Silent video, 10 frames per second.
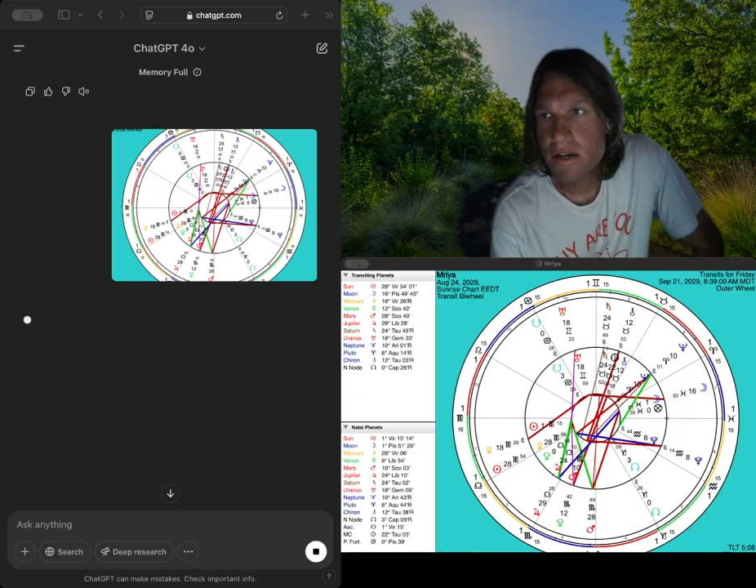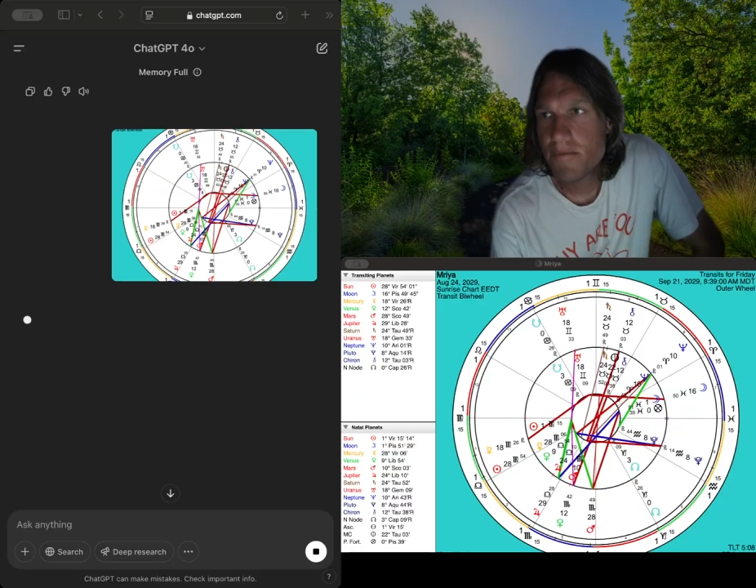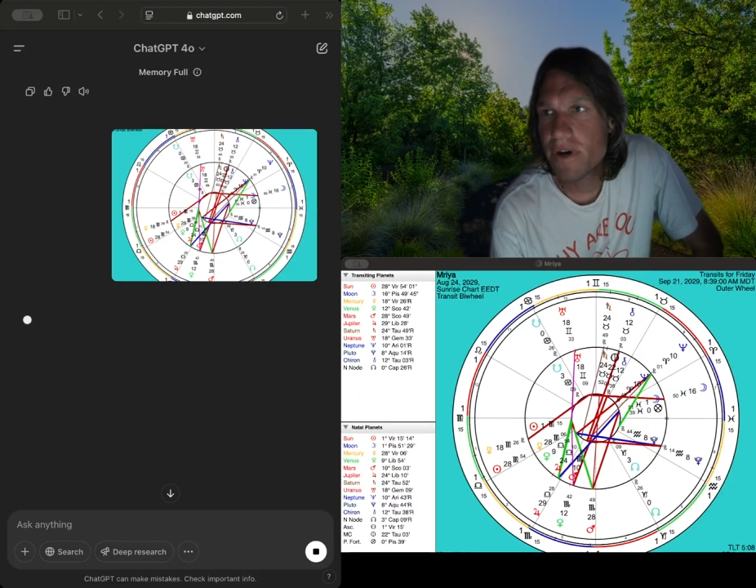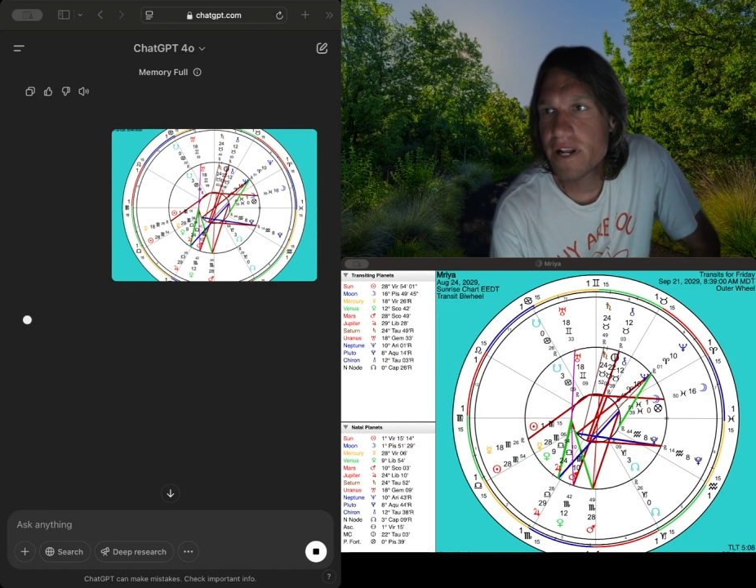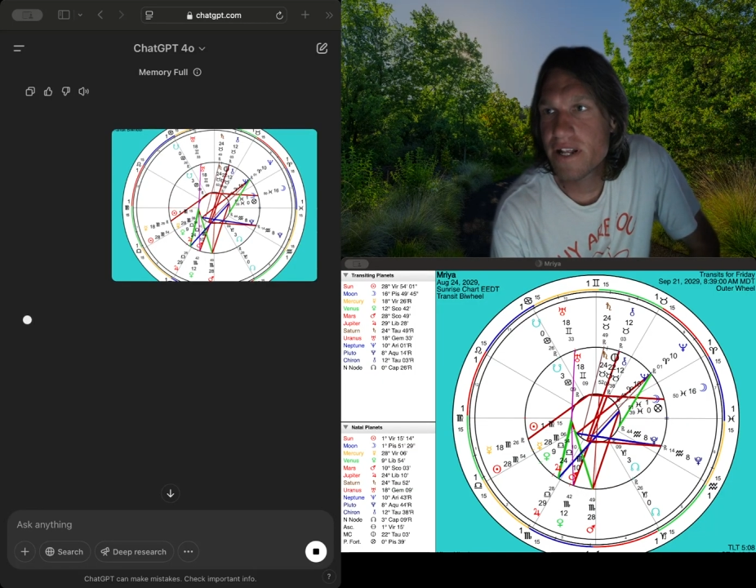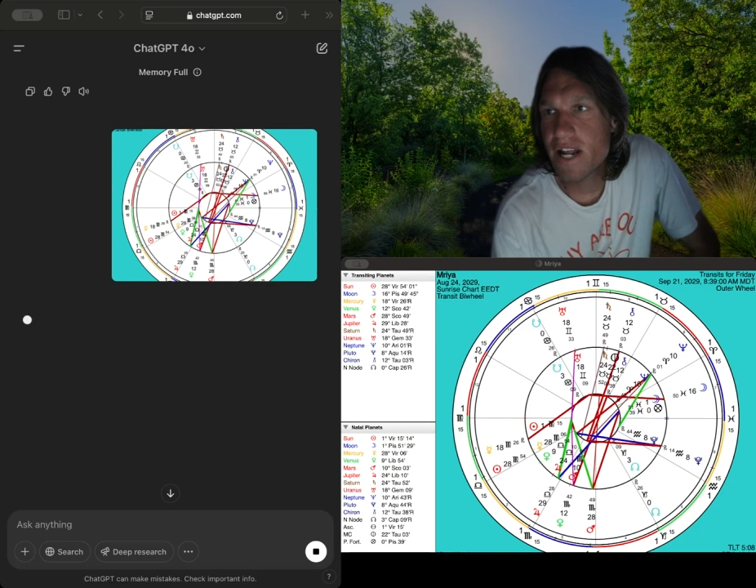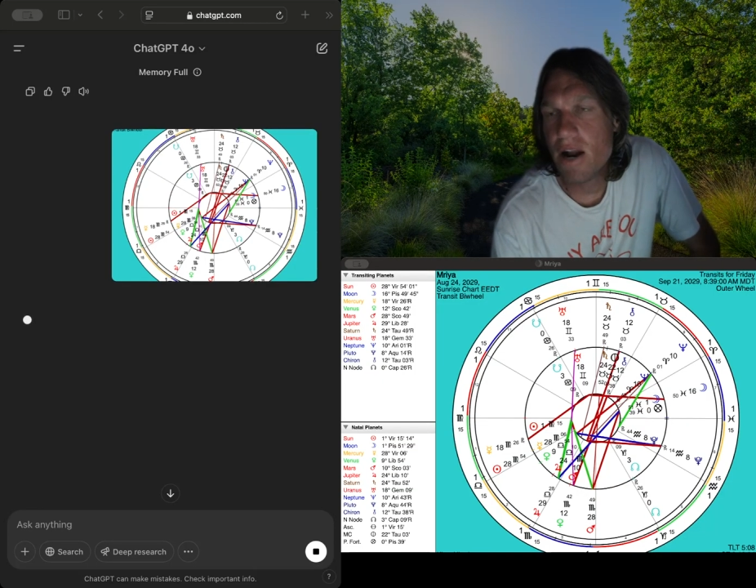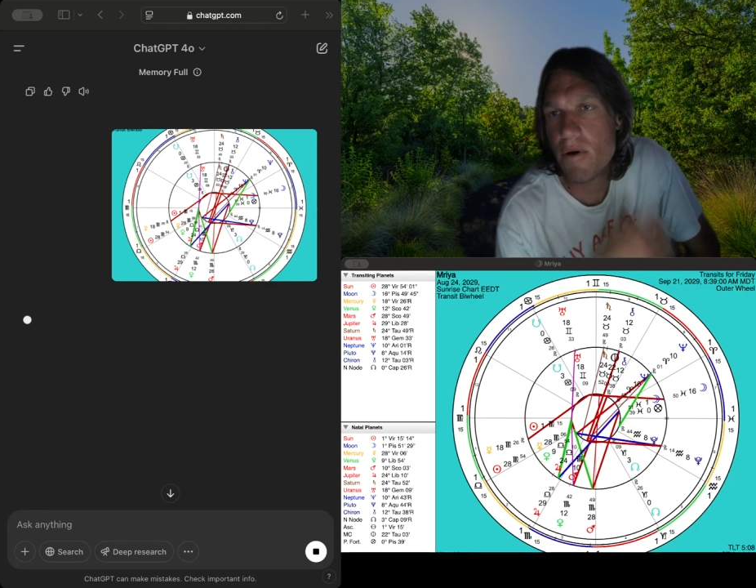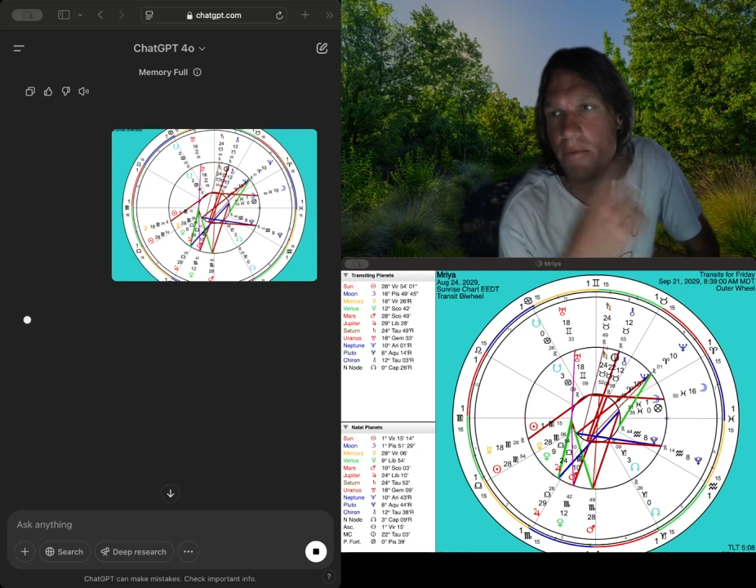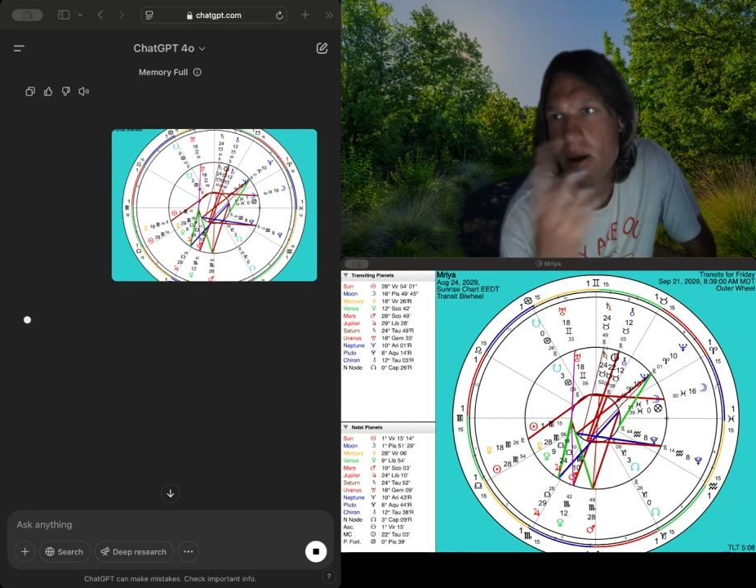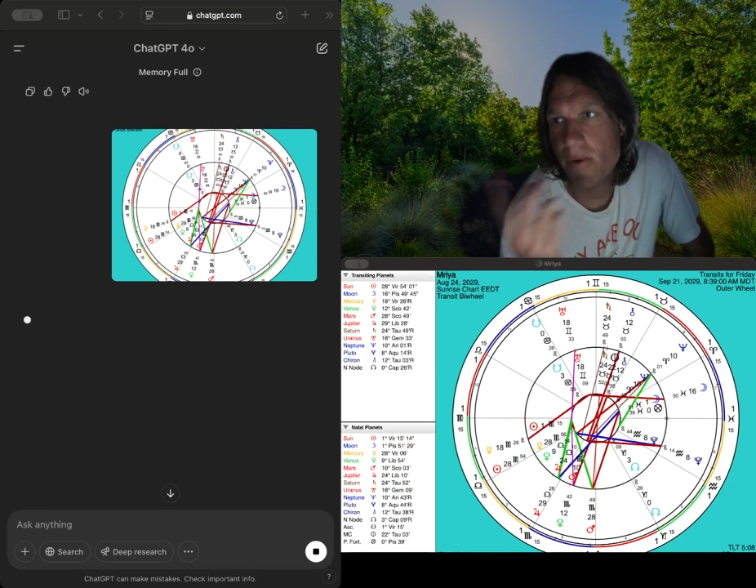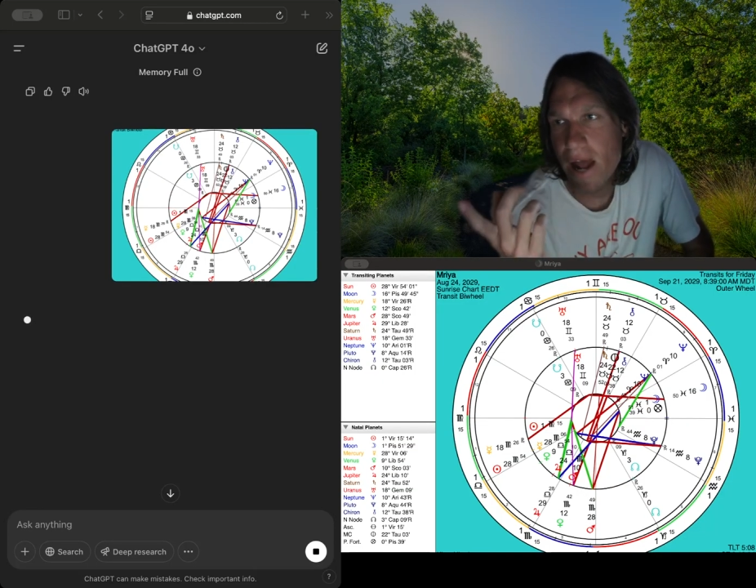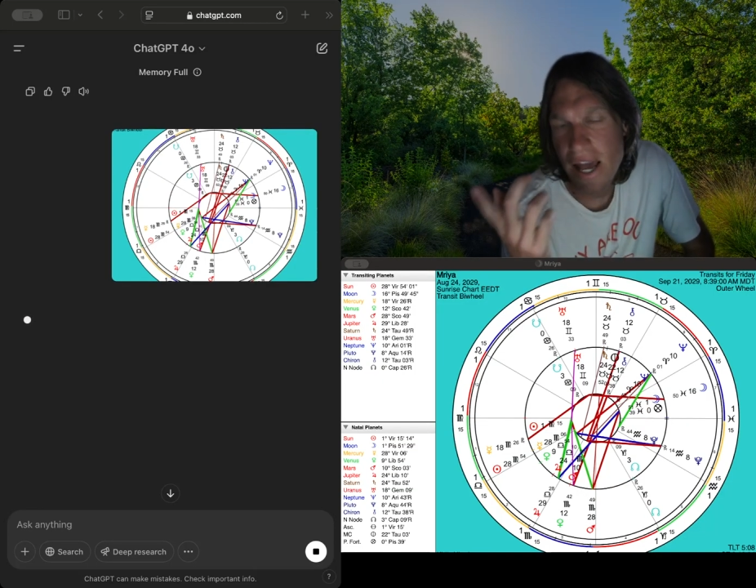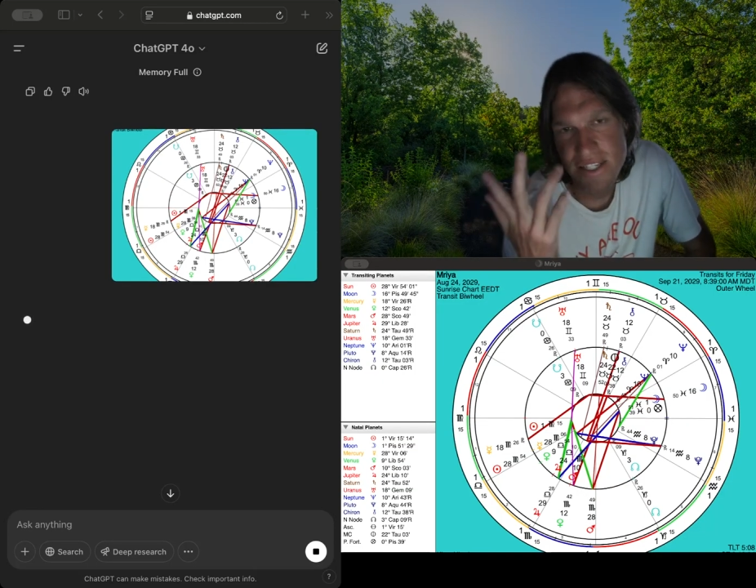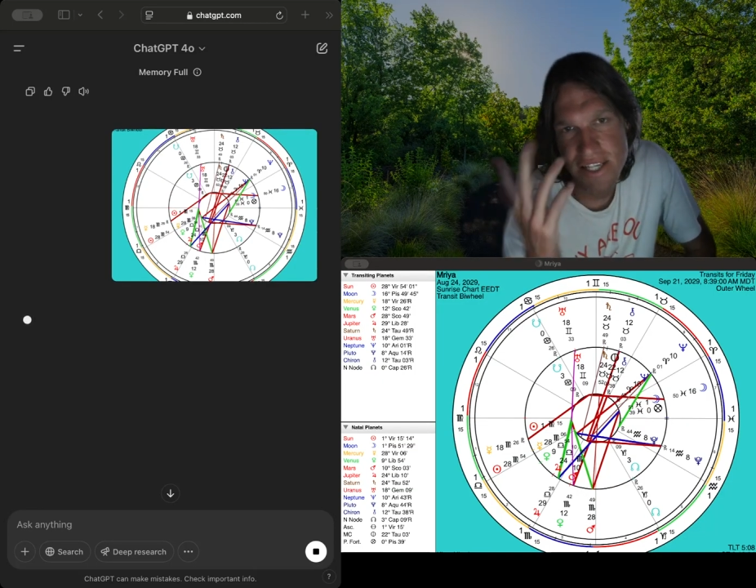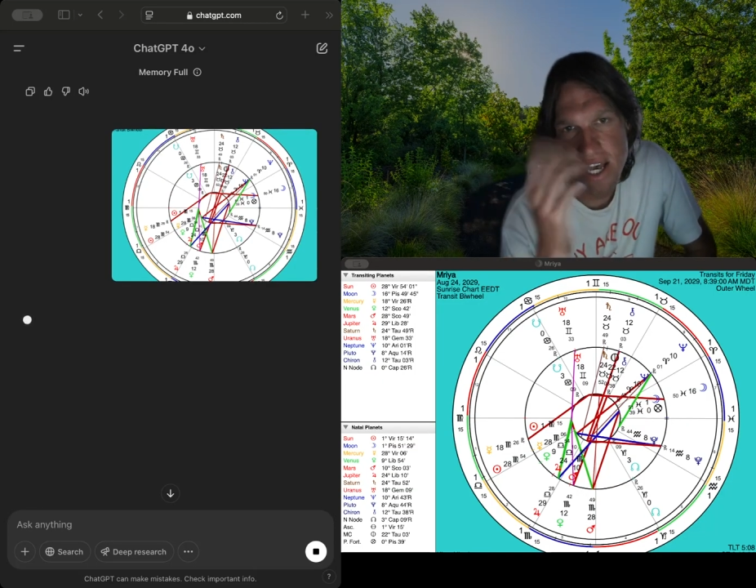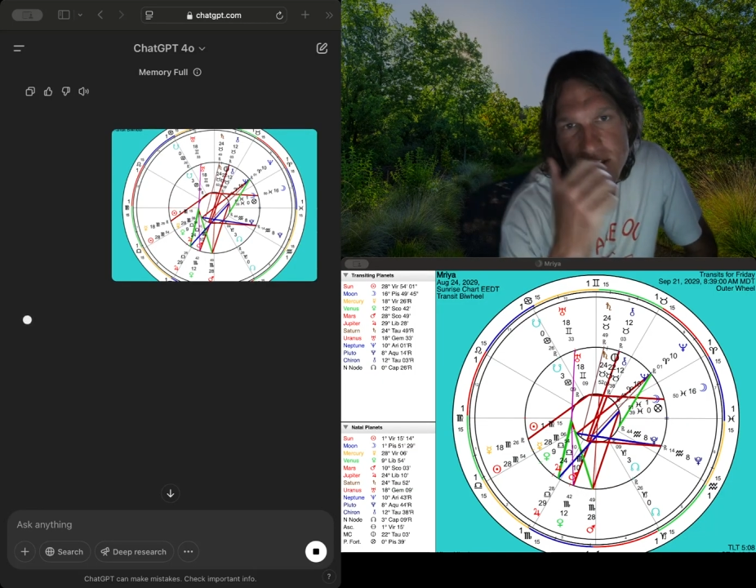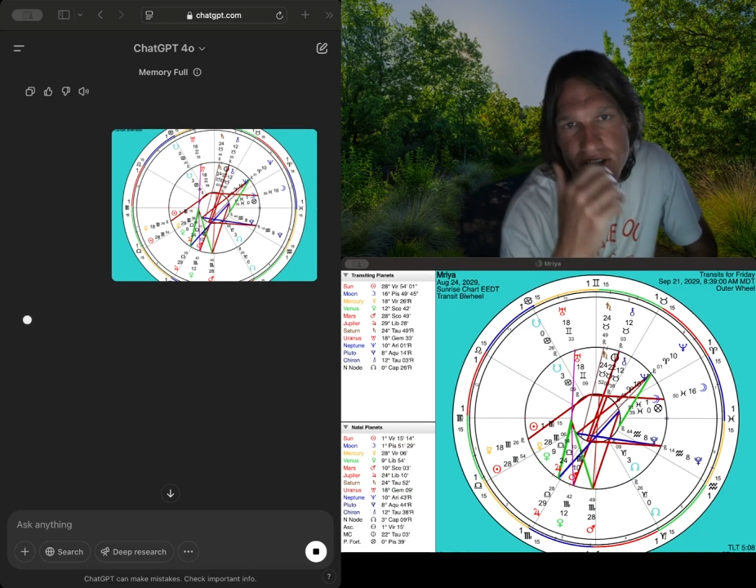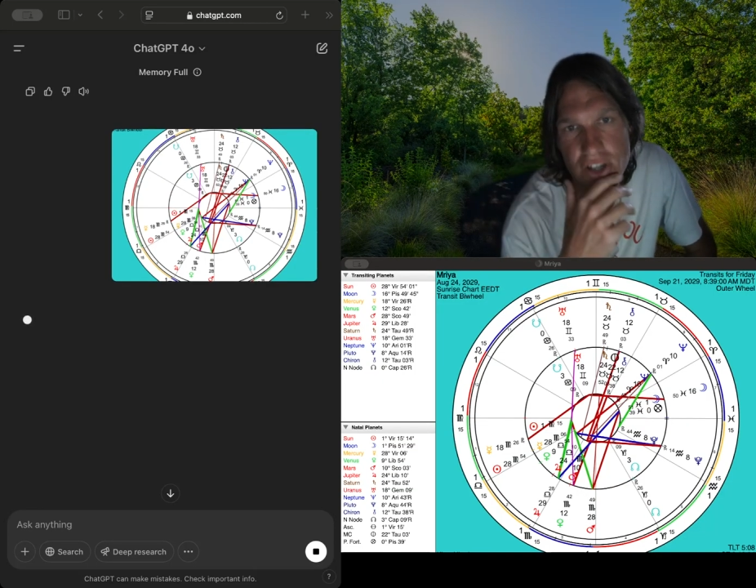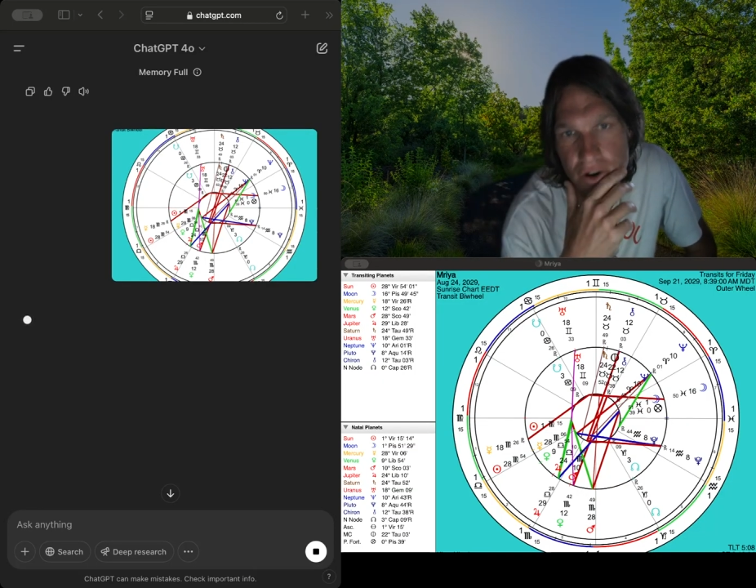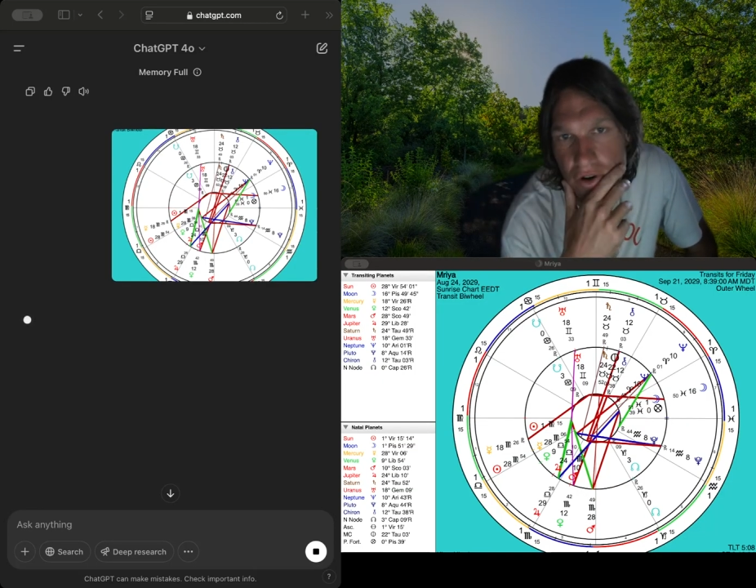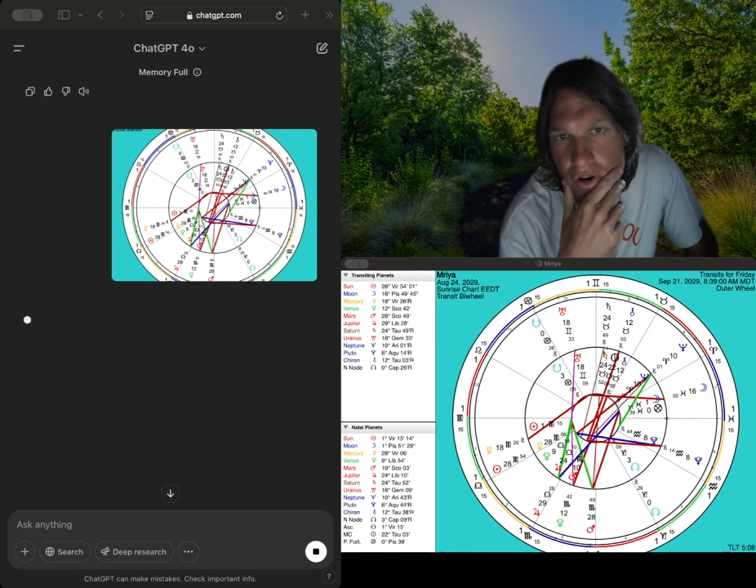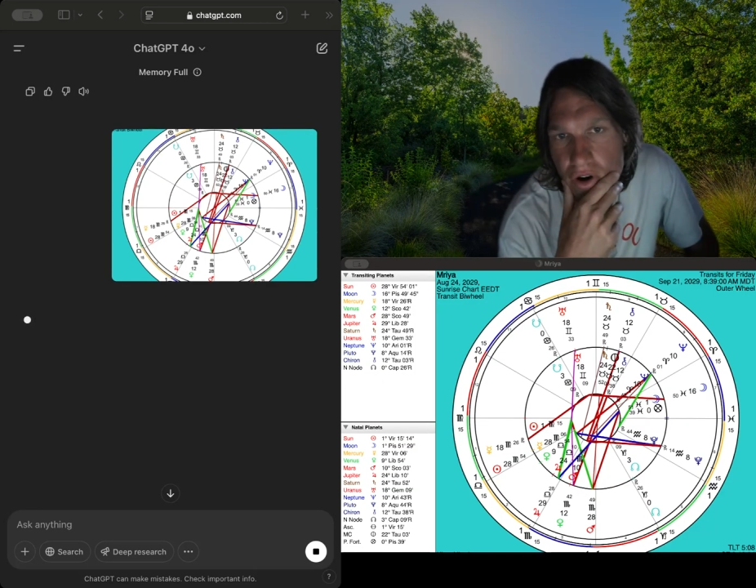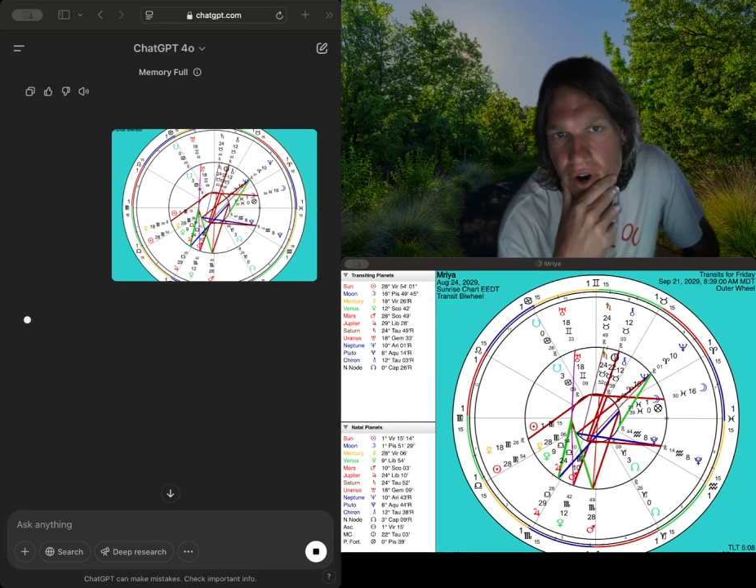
but then I won't be able to access Google,